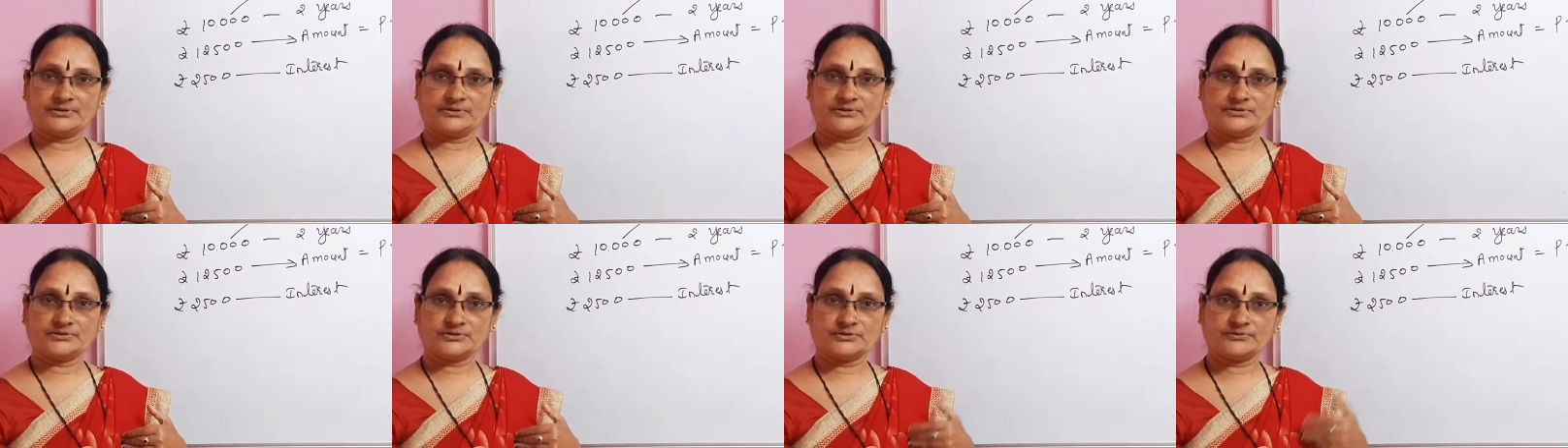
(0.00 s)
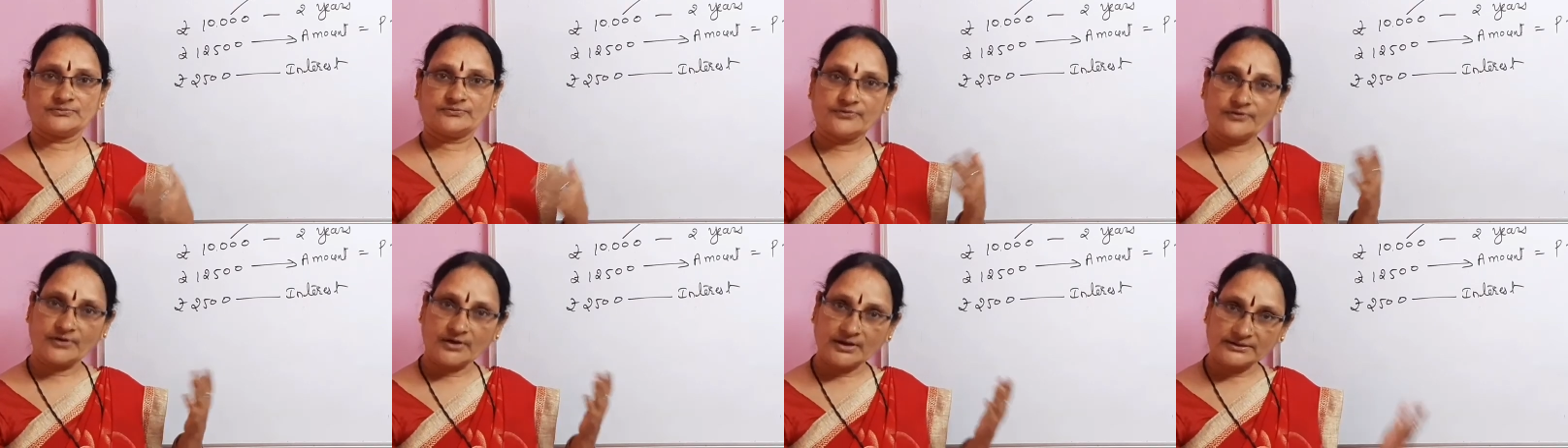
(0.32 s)
So
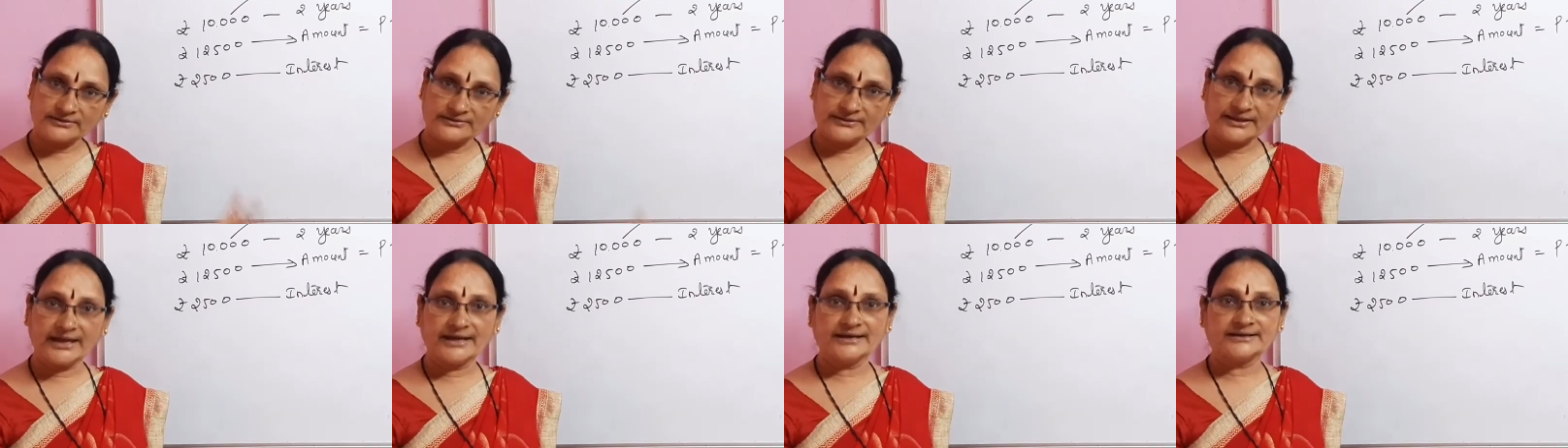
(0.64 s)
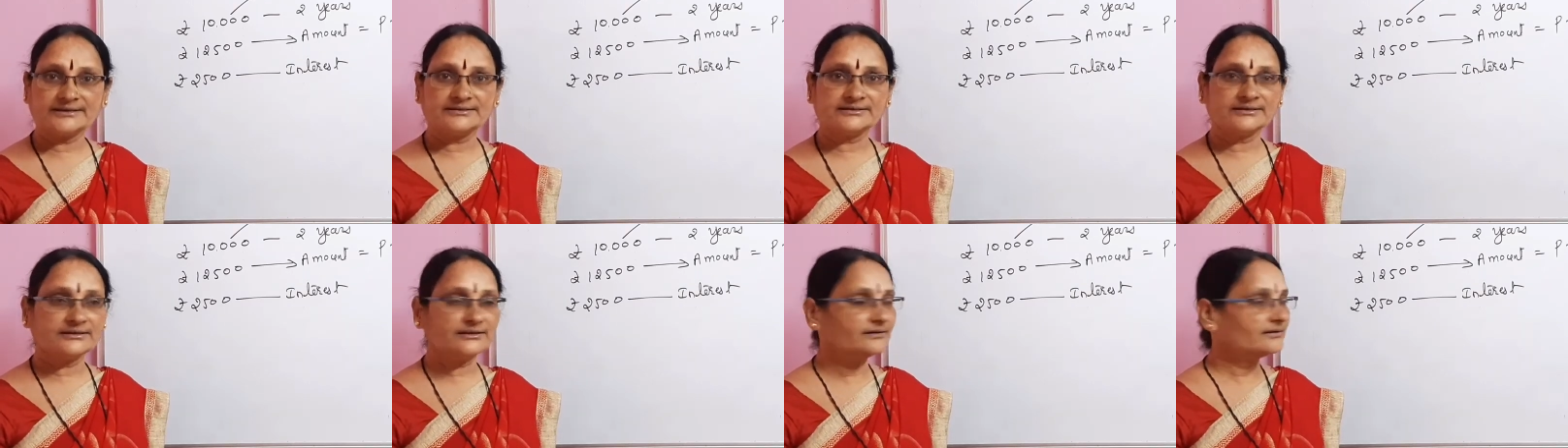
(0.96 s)
for
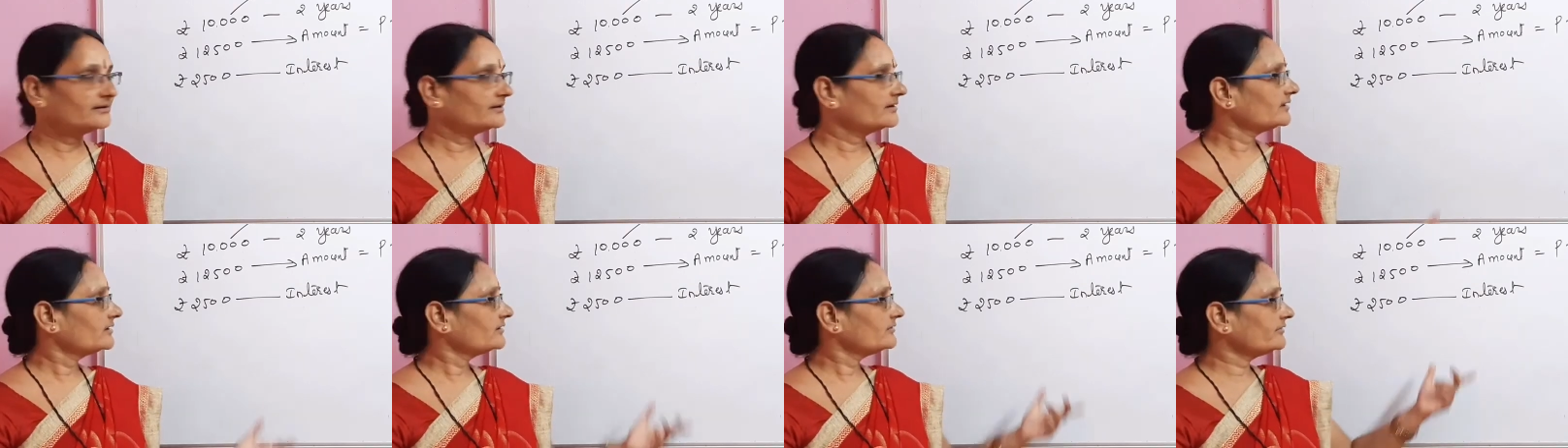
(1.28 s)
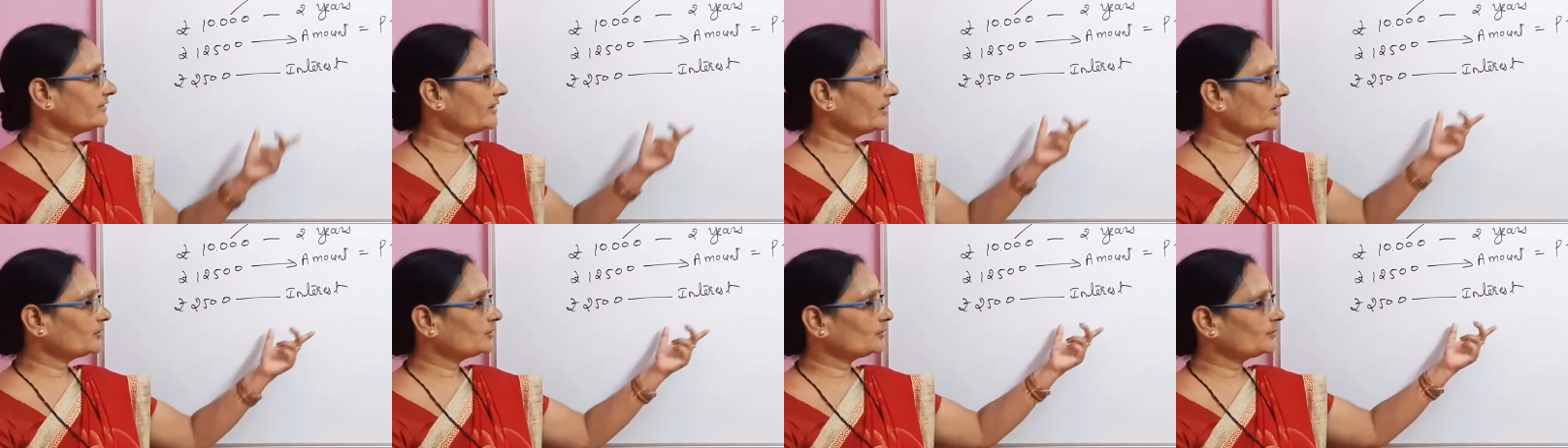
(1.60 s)
that we
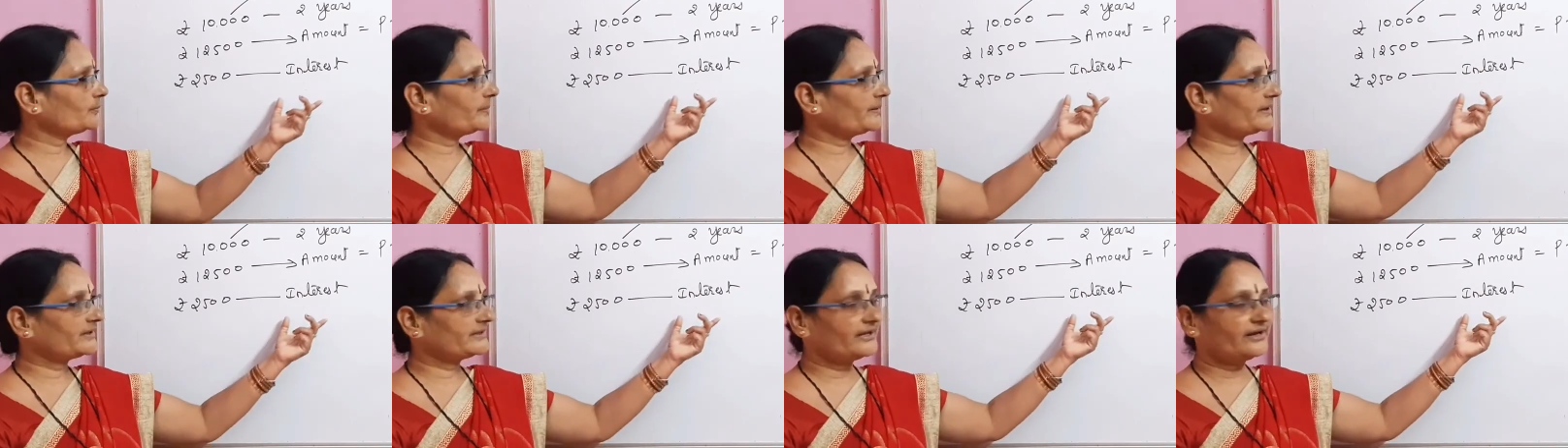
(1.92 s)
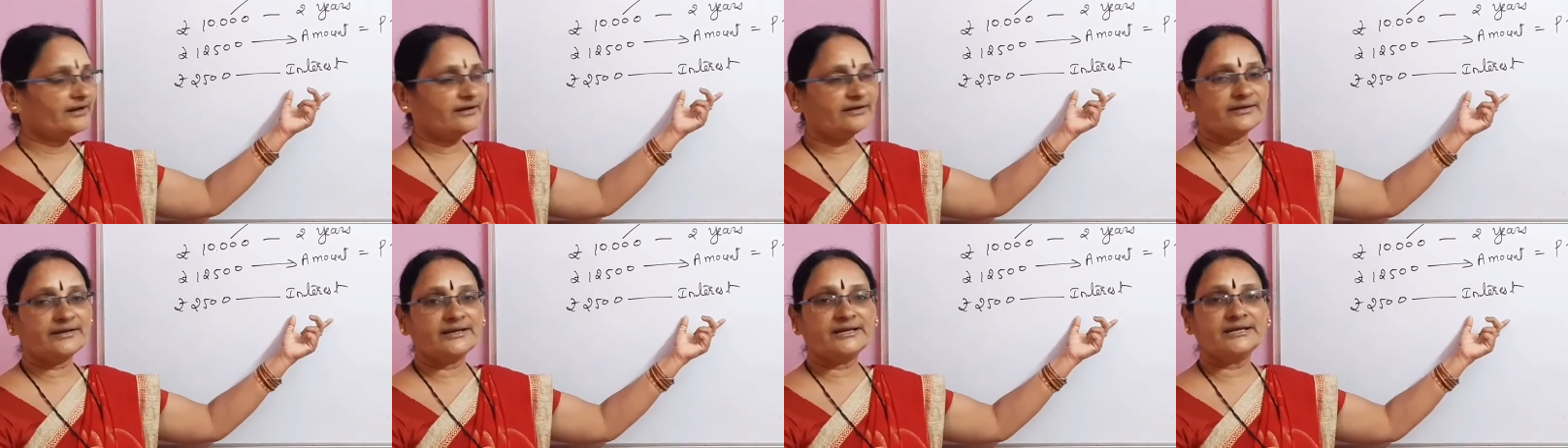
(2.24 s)
have to pay
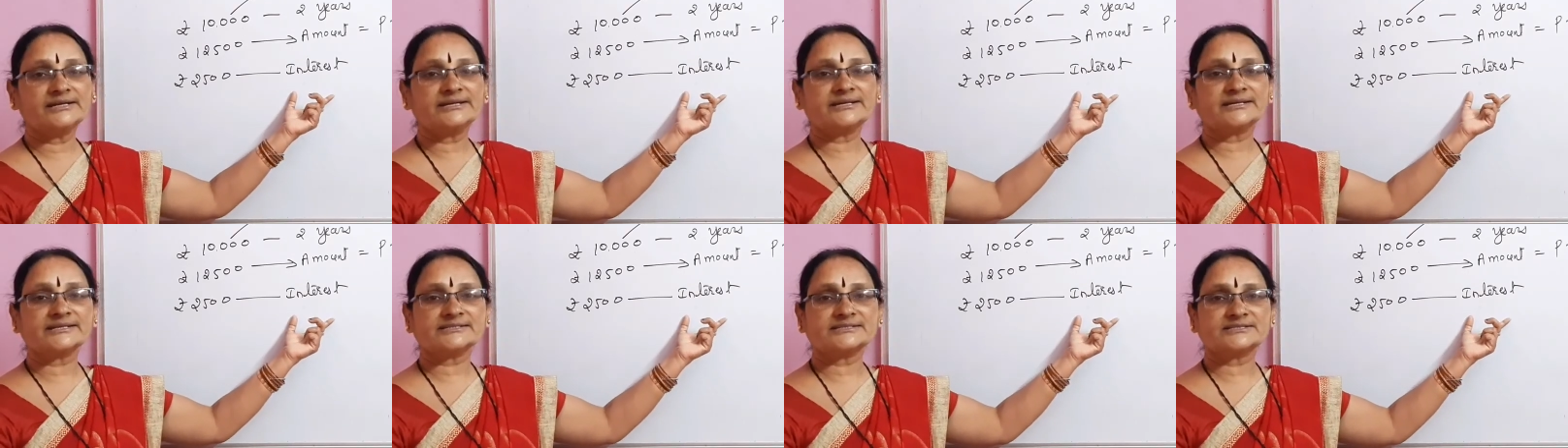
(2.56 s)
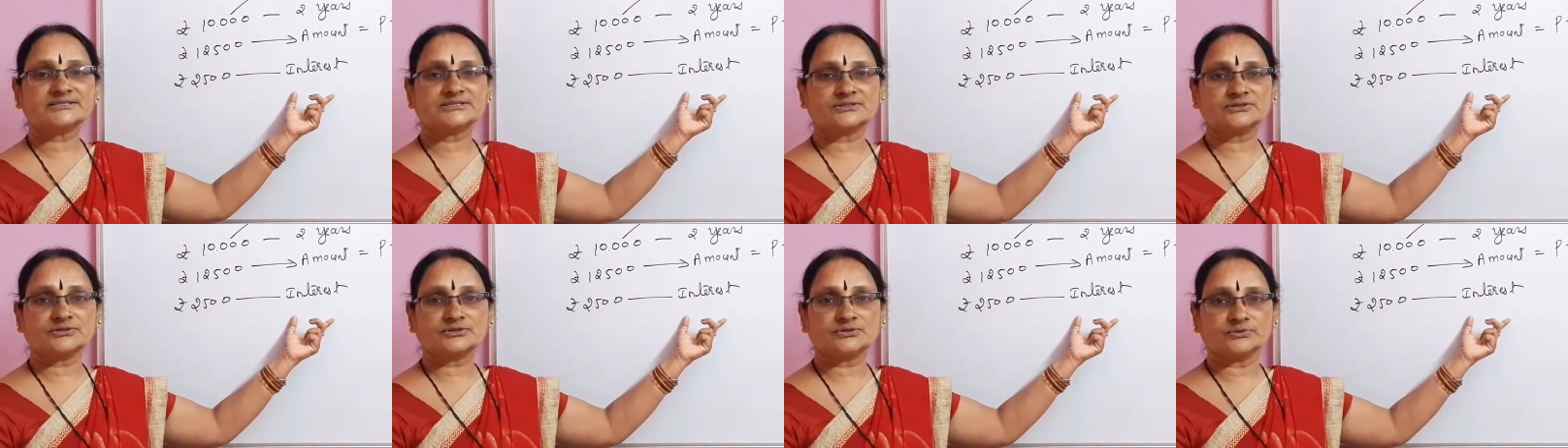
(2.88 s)
the
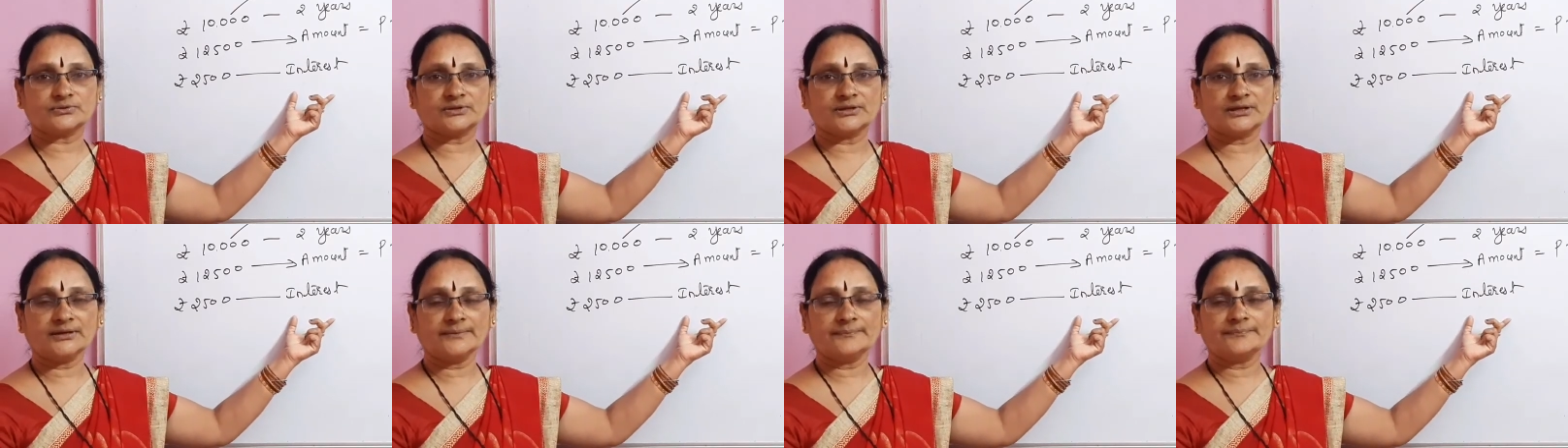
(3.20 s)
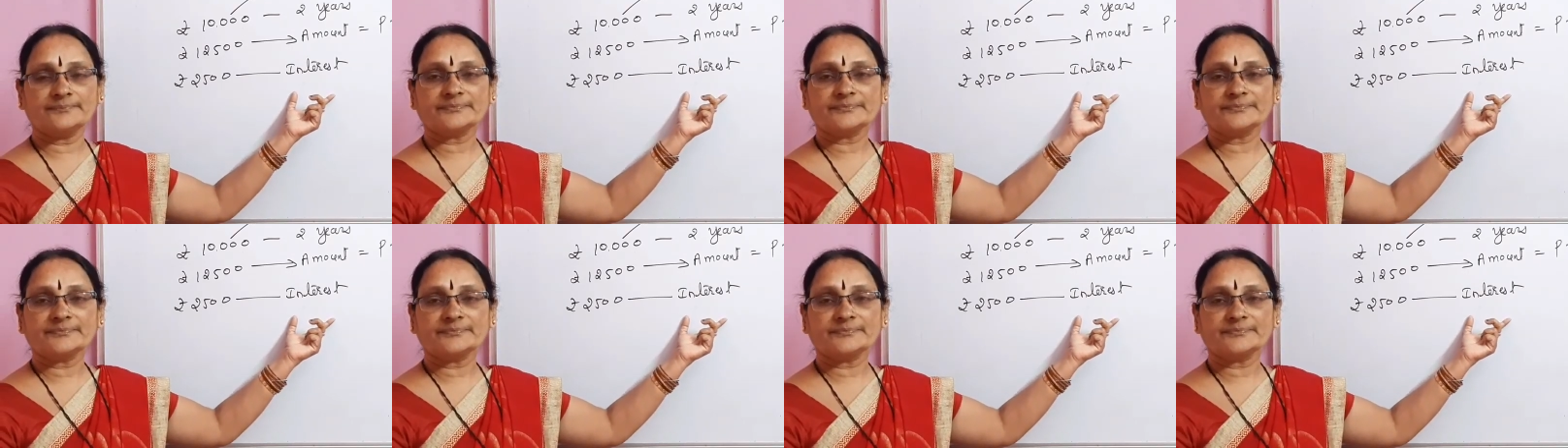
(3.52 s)
interest to the